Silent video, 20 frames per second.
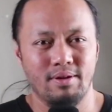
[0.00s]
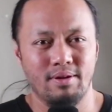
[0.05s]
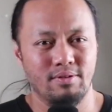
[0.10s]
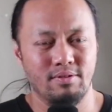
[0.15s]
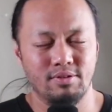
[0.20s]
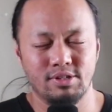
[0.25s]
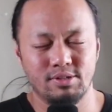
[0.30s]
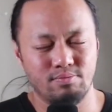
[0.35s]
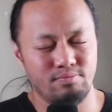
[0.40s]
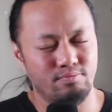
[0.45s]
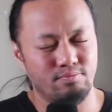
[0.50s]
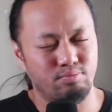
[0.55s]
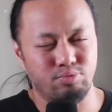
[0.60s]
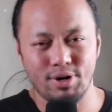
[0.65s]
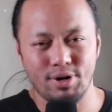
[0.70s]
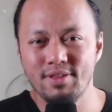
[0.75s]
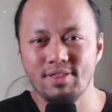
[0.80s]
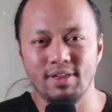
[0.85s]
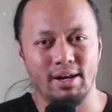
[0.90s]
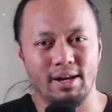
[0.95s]
just
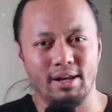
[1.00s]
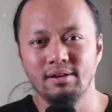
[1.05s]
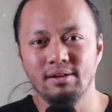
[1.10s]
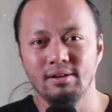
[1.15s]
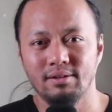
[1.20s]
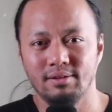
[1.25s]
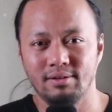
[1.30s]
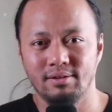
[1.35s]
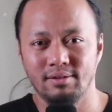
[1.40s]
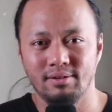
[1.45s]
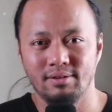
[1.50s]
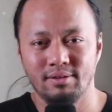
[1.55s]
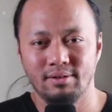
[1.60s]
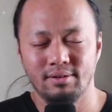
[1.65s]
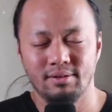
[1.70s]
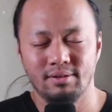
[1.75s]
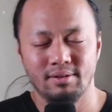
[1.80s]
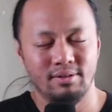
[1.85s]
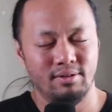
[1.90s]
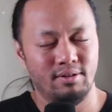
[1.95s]
breathe it in
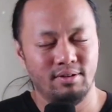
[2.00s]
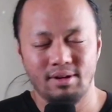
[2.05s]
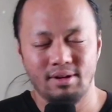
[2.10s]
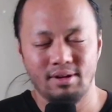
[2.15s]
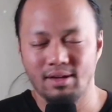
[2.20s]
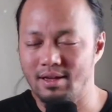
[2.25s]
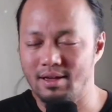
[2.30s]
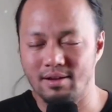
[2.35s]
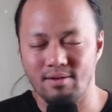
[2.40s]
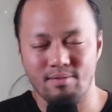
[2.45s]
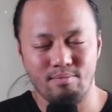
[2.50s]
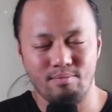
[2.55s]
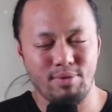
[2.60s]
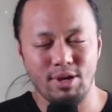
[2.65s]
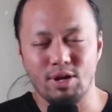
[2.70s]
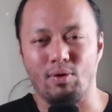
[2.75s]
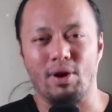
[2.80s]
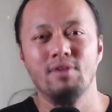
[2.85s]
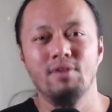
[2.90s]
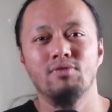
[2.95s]
and be
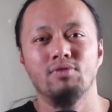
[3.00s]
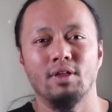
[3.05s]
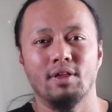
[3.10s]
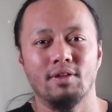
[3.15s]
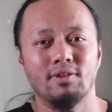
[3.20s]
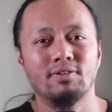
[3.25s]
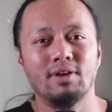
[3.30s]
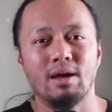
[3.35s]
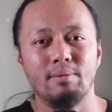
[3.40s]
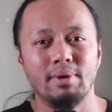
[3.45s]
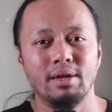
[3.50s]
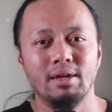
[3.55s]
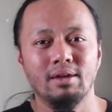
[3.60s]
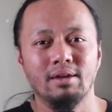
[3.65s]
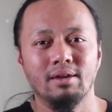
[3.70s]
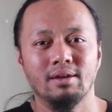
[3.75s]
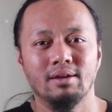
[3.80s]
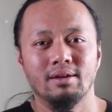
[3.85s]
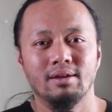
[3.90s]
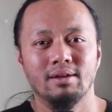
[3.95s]
grateful that it's coming
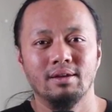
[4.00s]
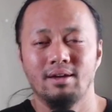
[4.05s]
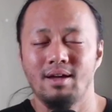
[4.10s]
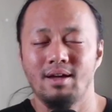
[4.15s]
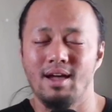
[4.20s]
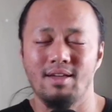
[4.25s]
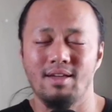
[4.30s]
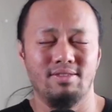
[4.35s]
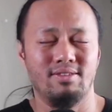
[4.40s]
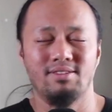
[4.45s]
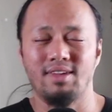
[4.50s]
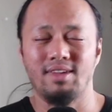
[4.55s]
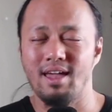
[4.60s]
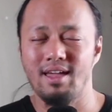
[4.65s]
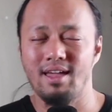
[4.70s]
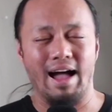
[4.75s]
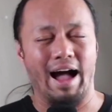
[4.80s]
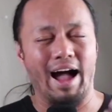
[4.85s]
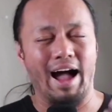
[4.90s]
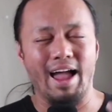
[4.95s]
and
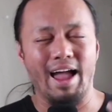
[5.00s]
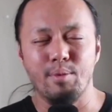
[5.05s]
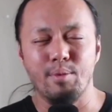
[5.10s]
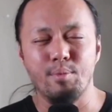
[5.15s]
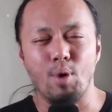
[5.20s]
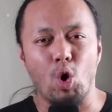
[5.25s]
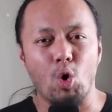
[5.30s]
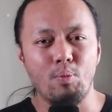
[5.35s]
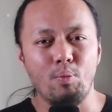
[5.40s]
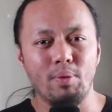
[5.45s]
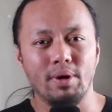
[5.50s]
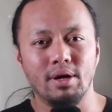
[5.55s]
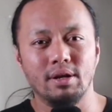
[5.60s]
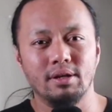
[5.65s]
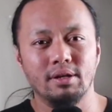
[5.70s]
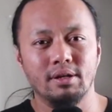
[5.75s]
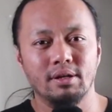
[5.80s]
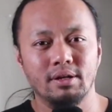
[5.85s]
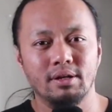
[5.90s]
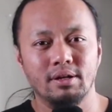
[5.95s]
say, I am
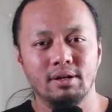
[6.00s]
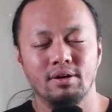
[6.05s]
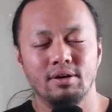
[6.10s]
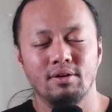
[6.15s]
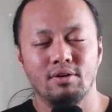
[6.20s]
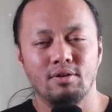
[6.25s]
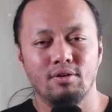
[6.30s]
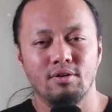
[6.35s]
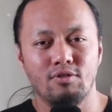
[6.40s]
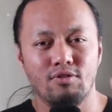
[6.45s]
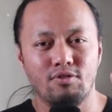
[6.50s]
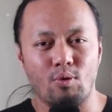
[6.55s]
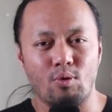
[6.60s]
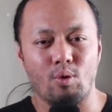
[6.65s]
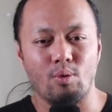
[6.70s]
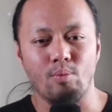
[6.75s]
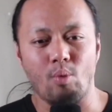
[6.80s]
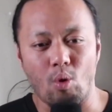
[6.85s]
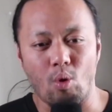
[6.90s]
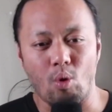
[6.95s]
open for
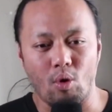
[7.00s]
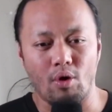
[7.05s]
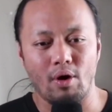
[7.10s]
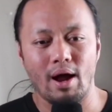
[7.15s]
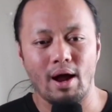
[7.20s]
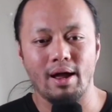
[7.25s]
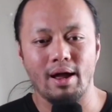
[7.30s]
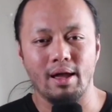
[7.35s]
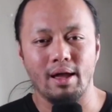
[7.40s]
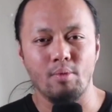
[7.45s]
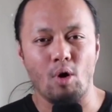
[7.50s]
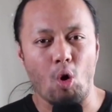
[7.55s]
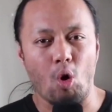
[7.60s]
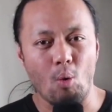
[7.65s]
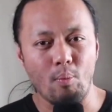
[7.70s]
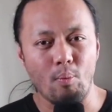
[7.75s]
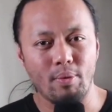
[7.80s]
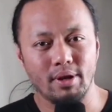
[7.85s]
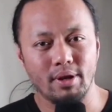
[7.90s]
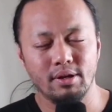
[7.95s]
more. I am
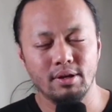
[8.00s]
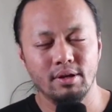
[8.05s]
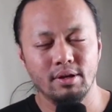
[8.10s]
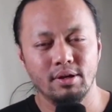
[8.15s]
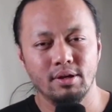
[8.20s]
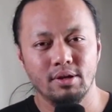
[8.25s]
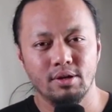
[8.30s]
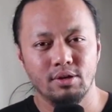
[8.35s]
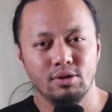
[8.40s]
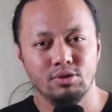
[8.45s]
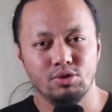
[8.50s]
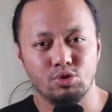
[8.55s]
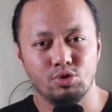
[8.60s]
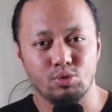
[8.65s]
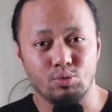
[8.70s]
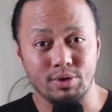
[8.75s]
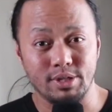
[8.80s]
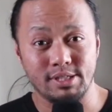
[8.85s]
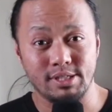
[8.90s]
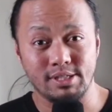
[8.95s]
open to
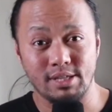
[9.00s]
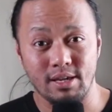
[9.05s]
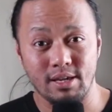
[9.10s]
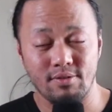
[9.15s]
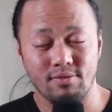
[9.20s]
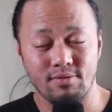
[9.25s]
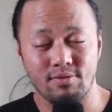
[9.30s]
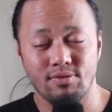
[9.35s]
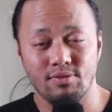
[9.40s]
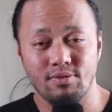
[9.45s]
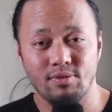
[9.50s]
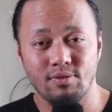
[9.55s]
receive